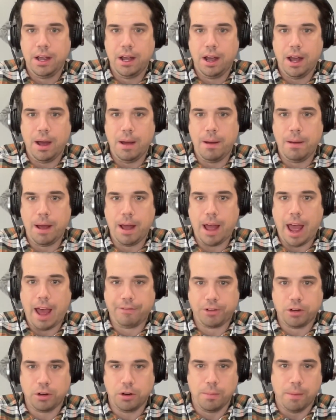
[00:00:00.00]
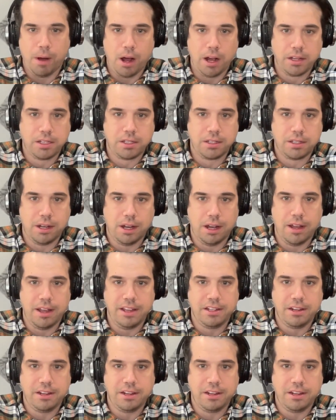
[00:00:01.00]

after Hamas is